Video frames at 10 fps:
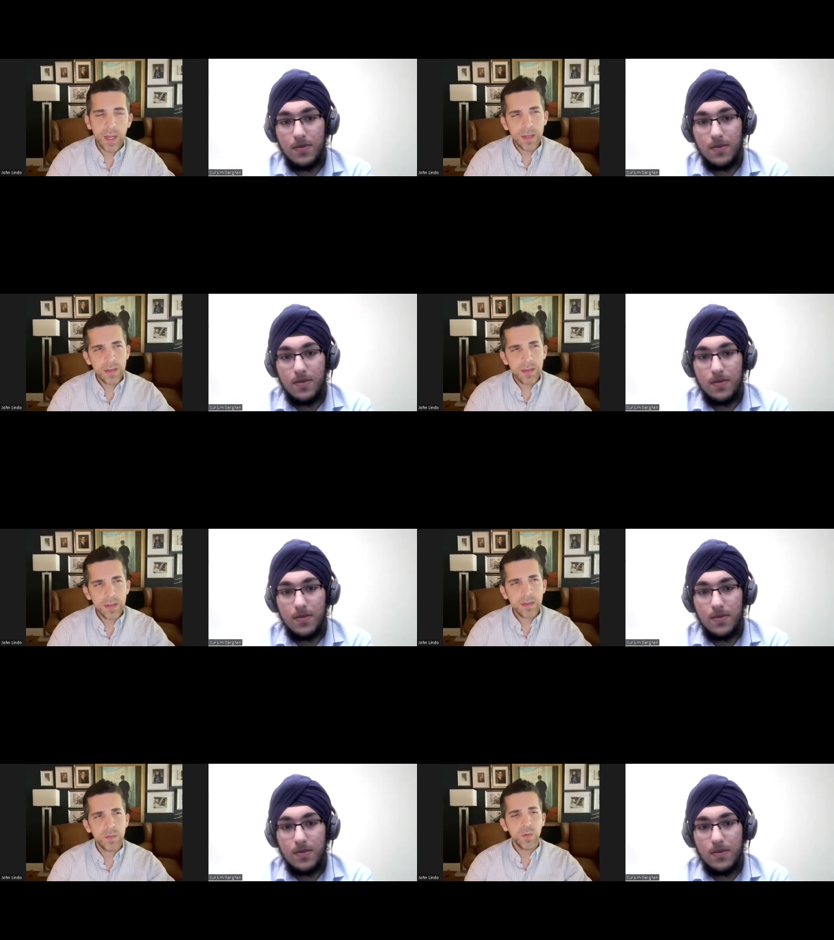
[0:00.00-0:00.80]

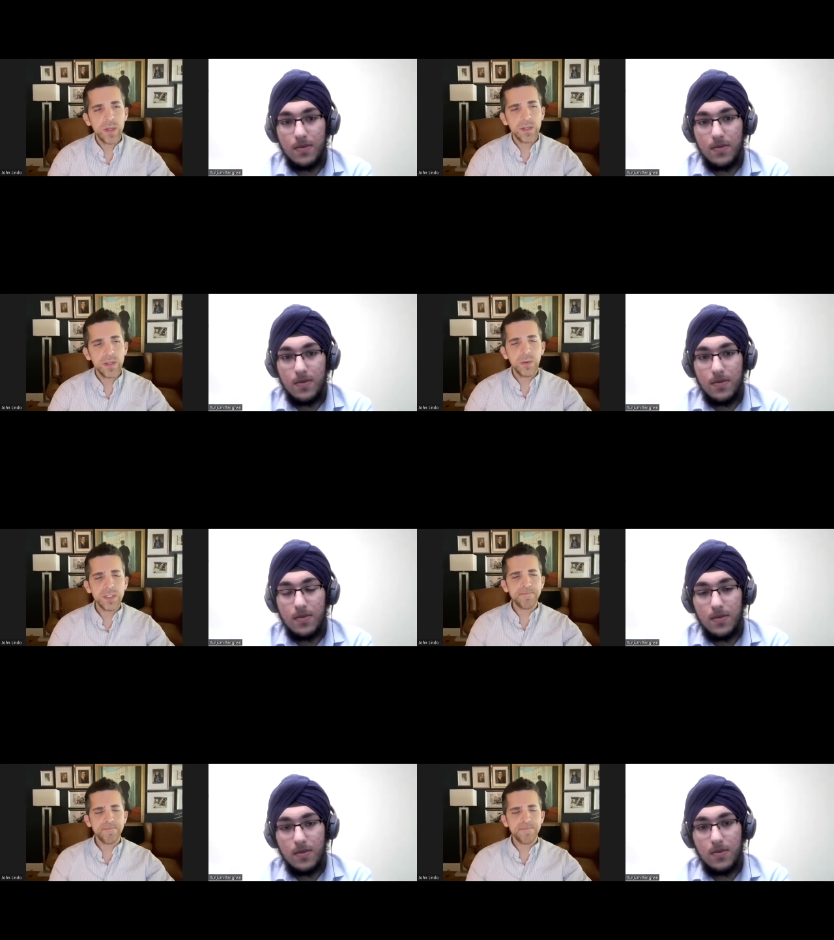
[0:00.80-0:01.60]
Speaker 1: Um, well, it
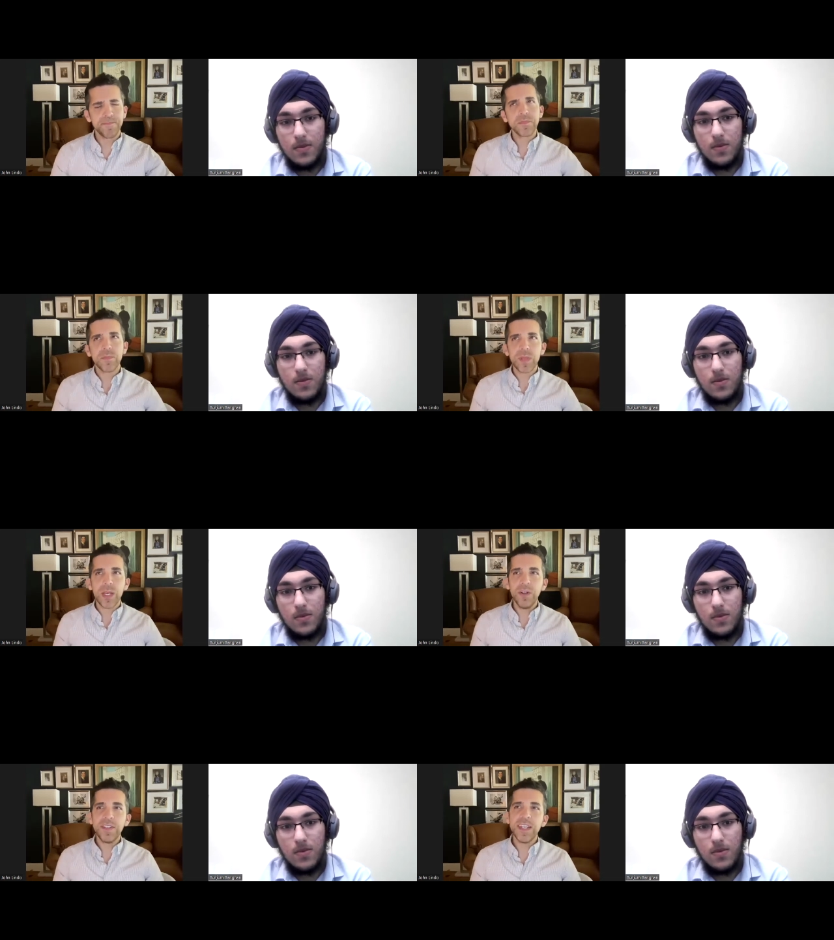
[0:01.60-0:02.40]
wasn't.
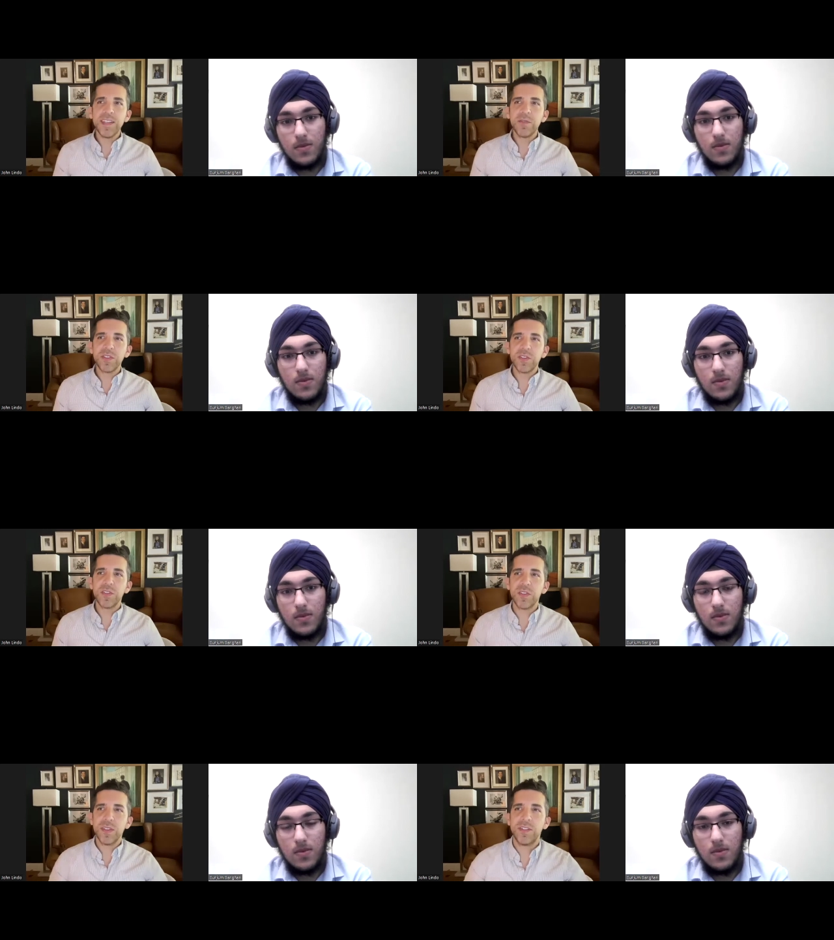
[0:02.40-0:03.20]
I want to say that was
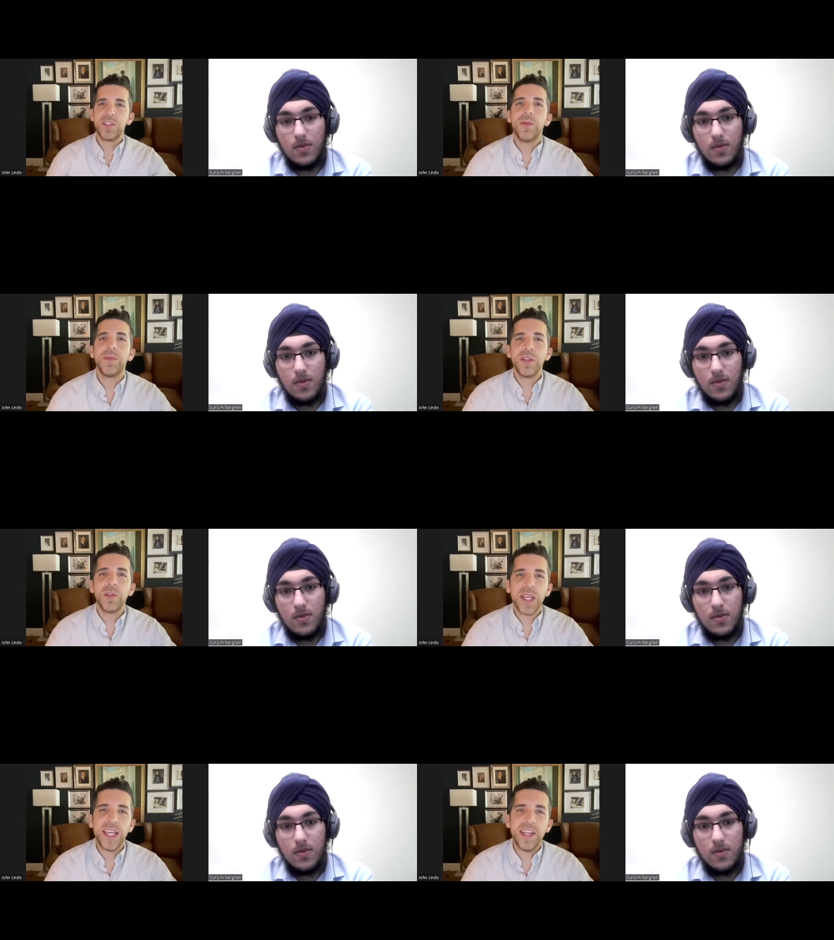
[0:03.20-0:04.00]
determine the
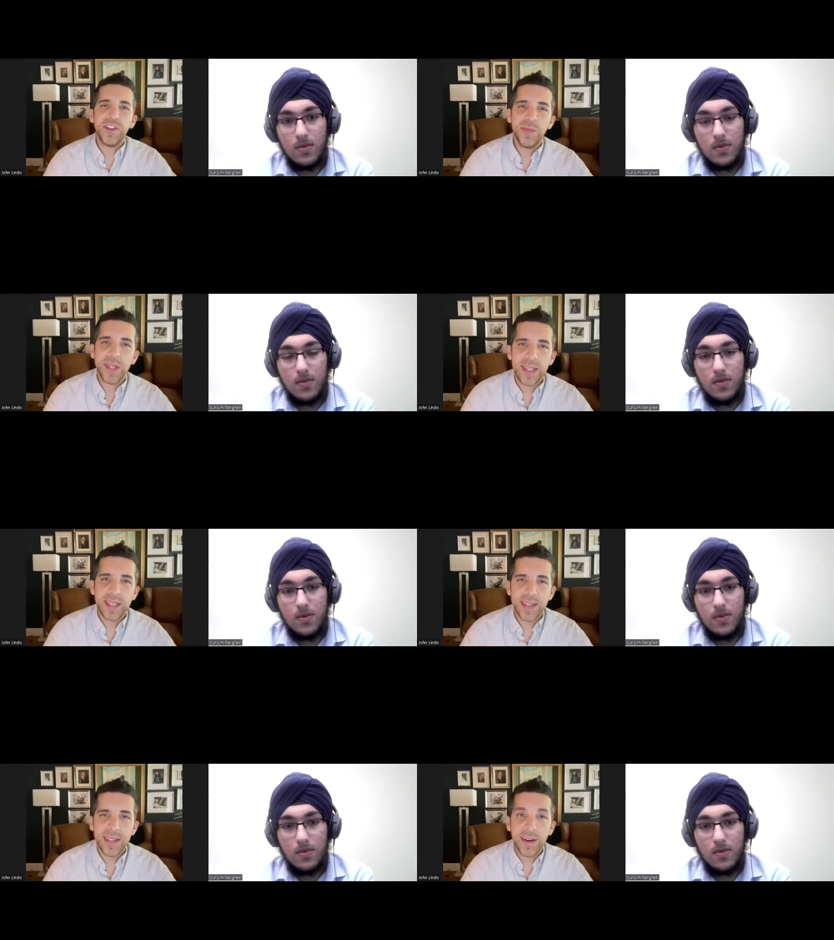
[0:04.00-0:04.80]
location because
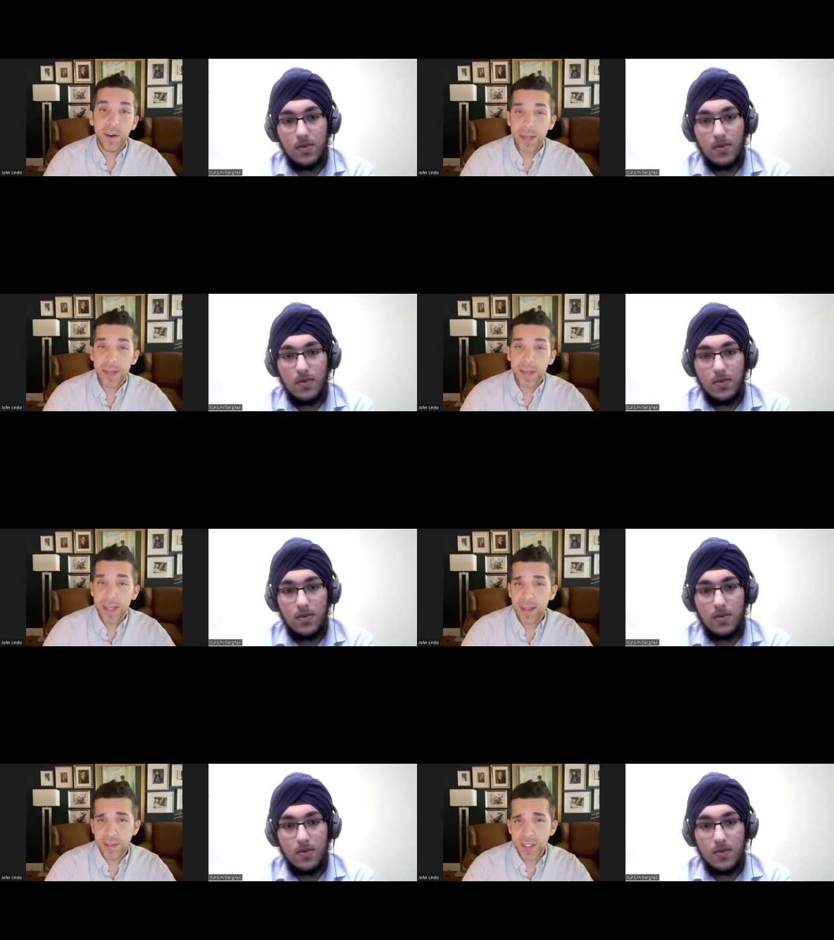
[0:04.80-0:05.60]
I think the
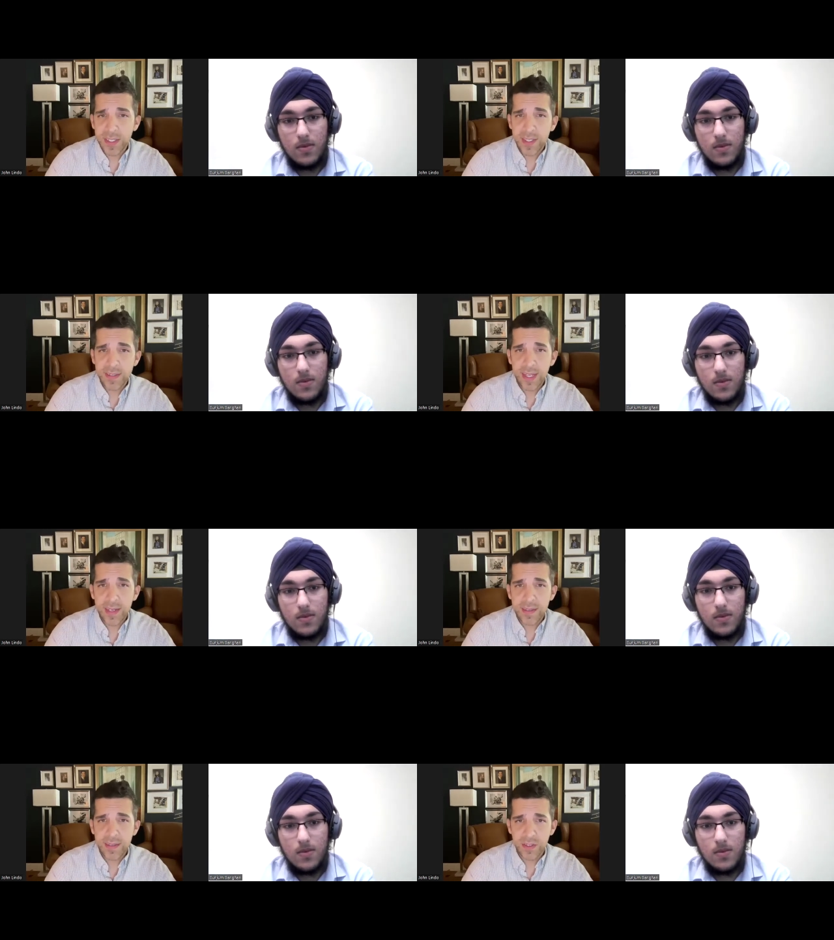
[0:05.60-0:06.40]
archaeology does that
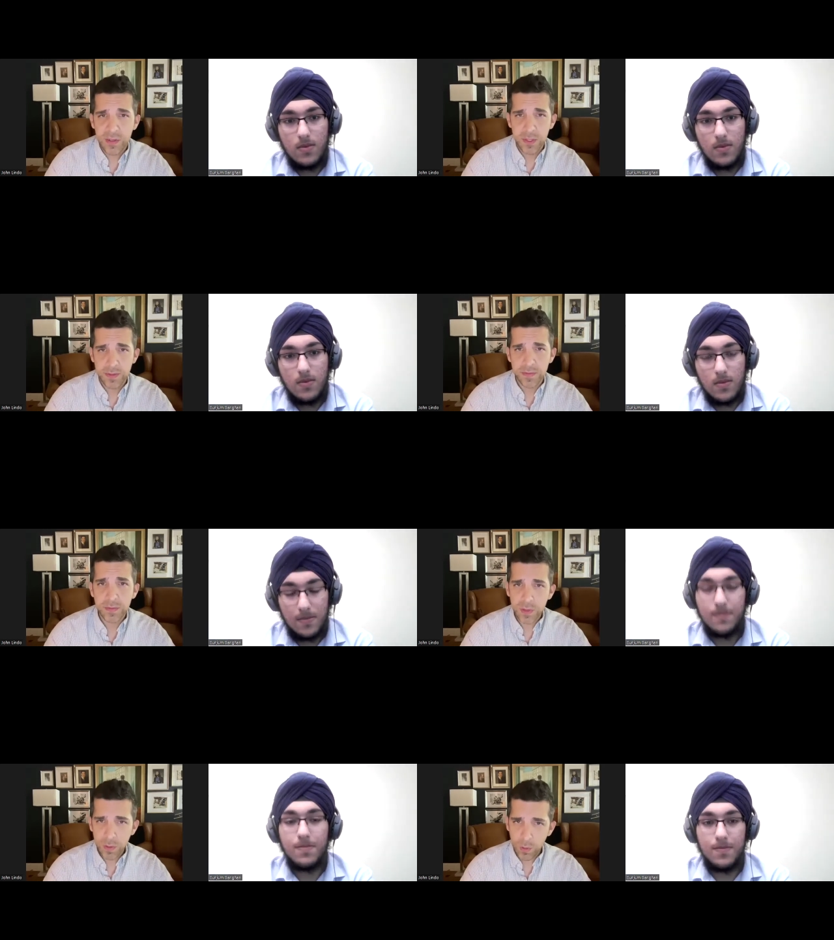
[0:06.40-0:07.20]
in terms of
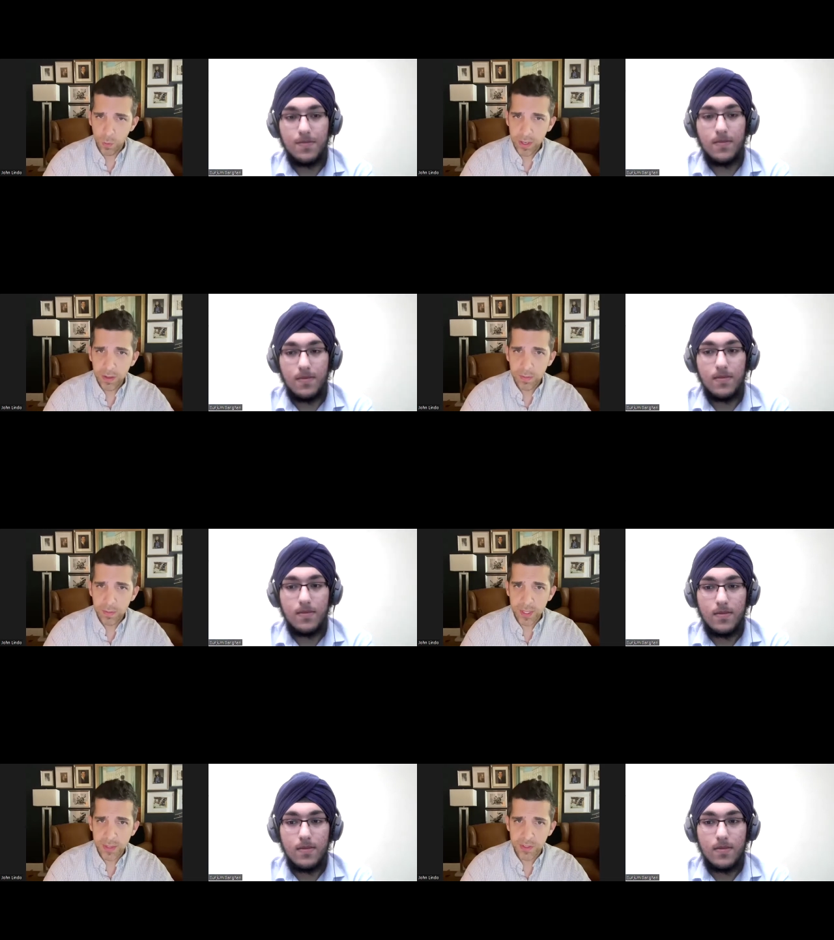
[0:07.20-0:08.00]

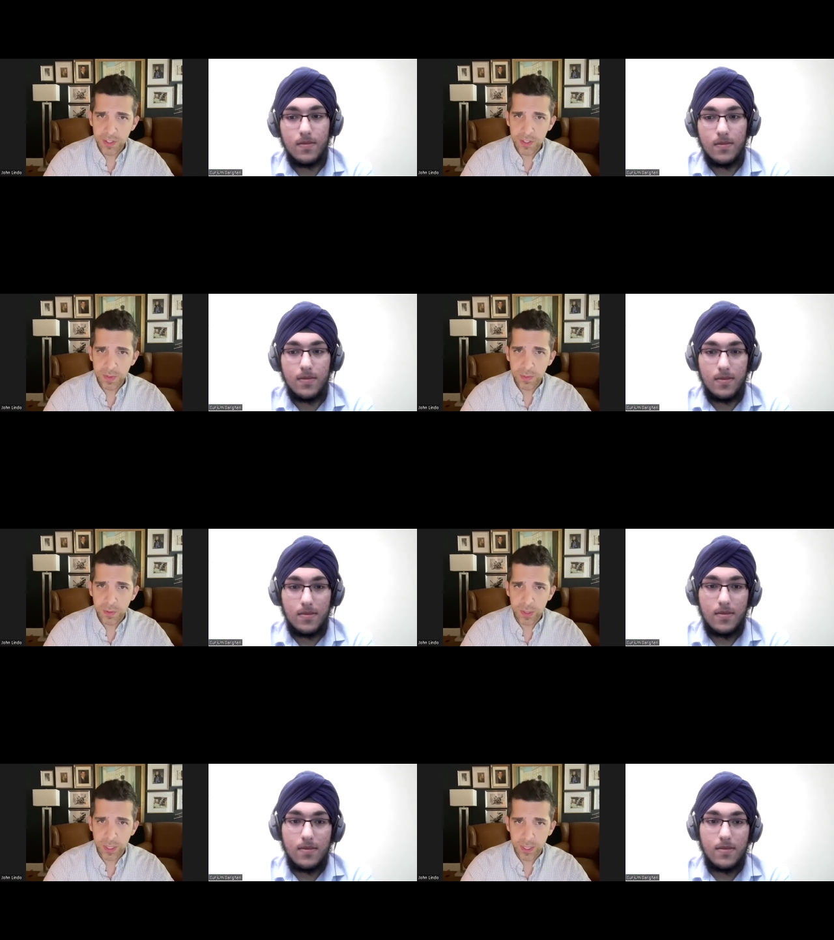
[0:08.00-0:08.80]
where the indigenous people were